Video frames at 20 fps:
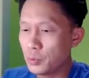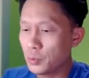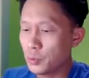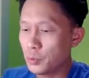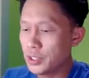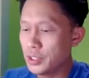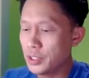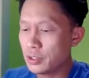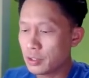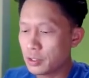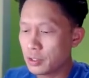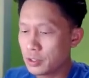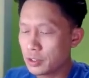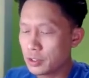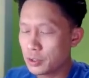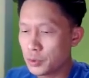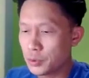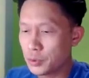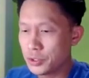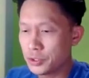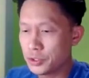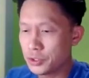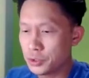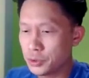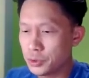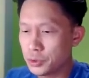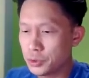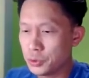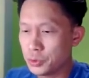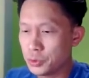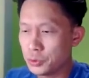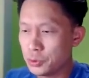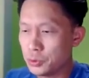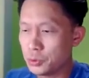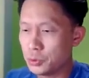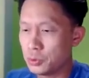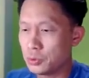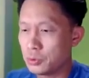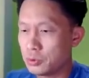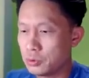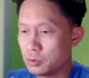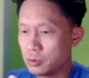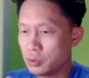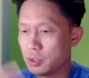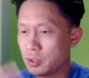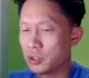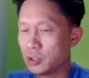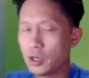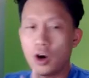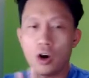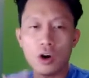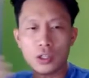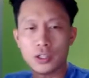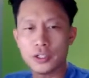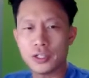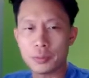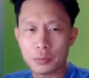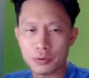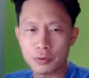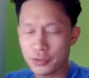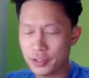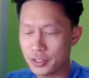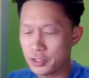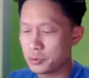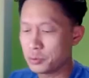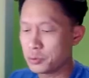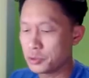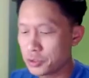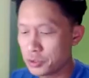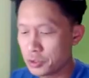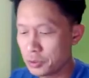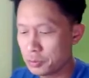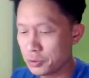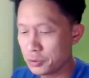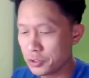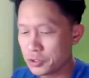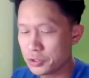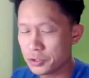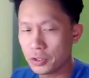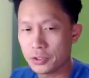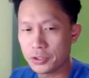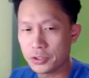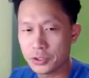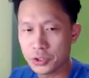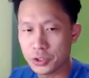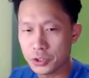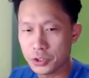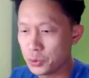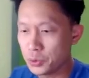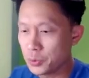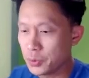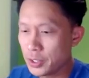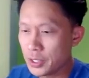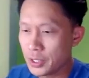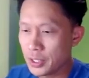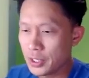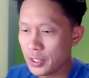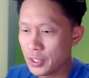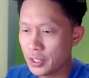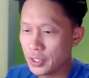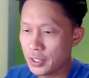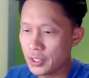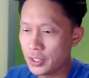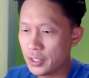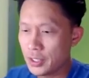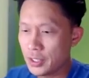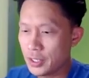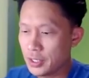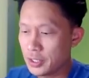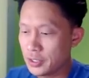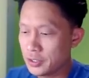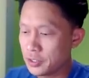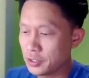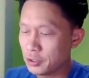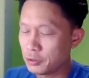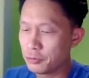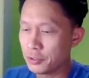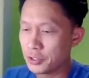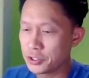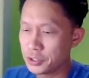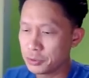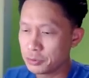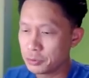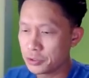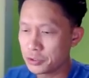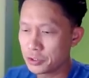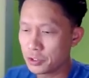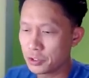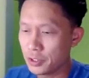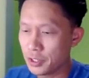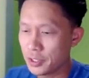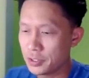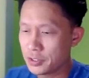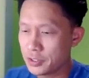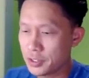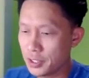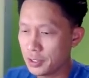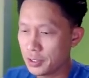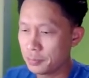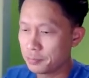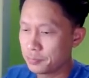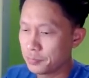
we are going to call a number of things. We're just going to put this all into a single function. We'll just call it setup.